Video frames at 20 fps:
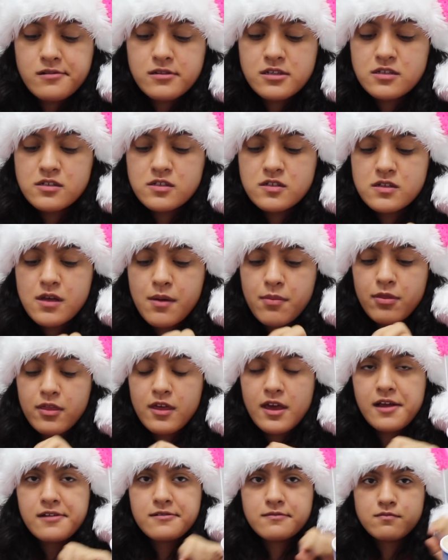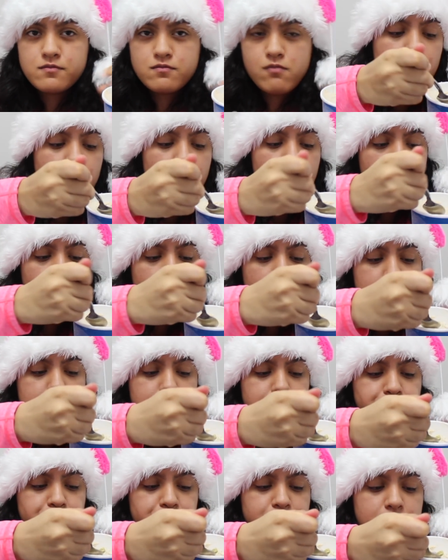this is something
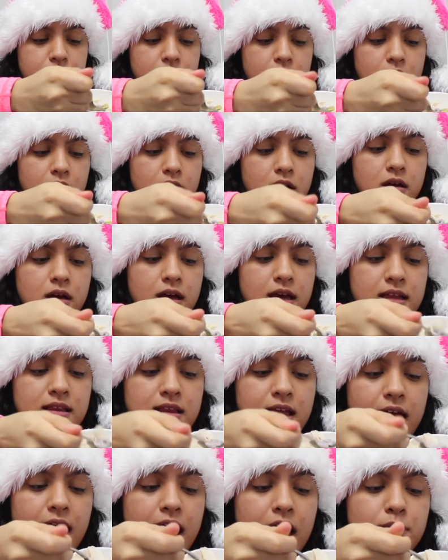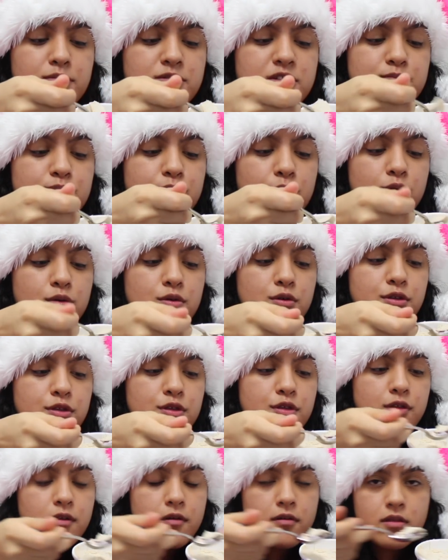where it helps
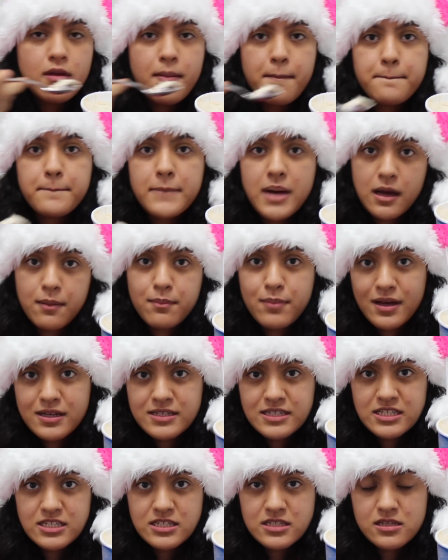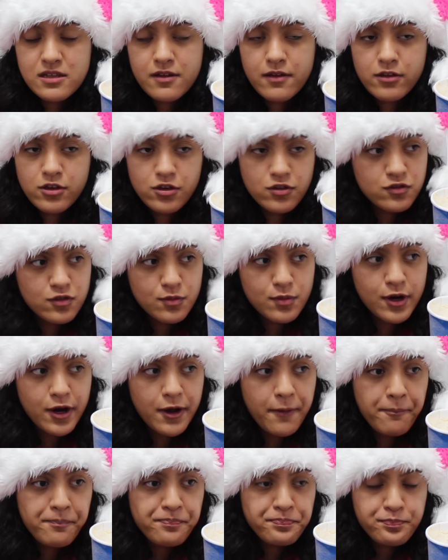both the mukbangers, the
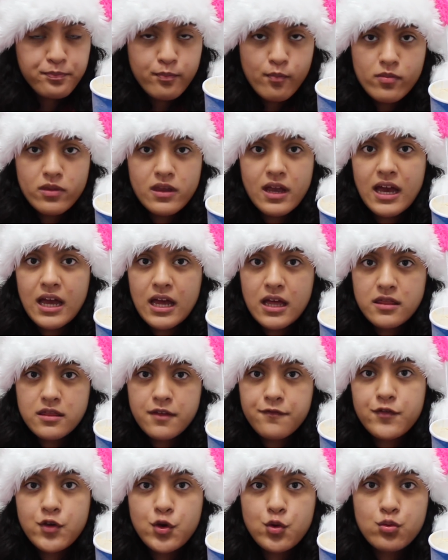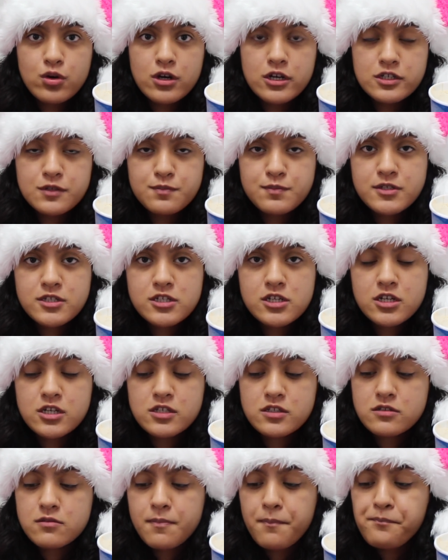YouTuber, and the viewers,
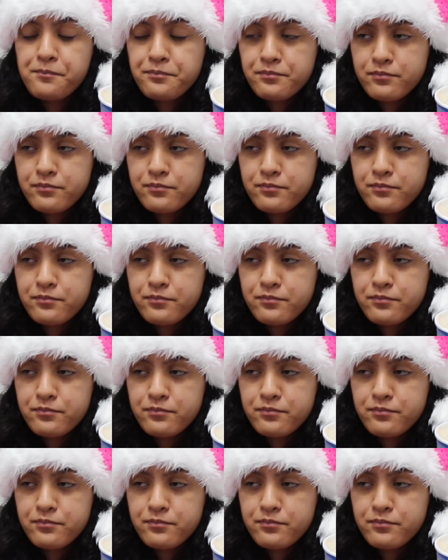because